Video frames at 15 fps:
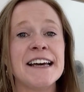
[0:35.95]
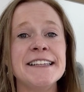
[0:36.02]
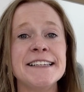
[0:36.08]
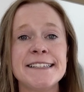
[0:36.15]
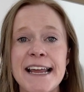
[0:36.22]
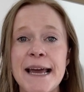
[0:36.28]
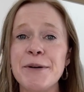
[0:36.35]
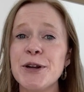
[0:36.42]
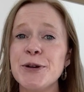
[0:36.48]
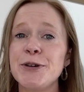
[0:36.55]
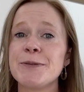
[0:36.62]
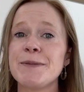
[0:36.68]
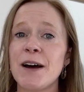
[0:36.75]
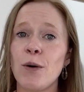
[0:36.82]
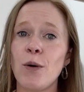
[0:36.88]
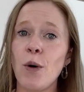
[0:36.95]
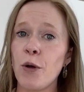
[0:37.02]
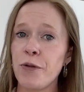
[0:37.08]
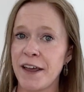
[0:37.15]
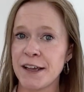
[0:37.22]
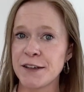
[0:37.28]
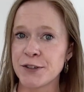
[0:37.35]
Today we're going to talk about all
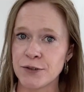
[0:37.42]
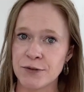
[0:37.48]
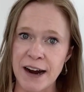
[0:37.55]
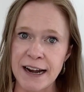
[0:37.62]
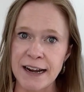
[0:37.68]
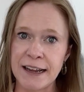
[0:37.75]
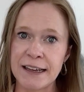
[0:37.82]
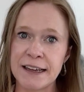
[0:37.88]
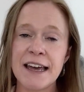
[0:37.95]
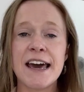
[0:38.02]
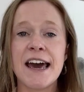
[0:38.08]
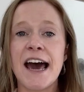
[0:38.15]
things grading.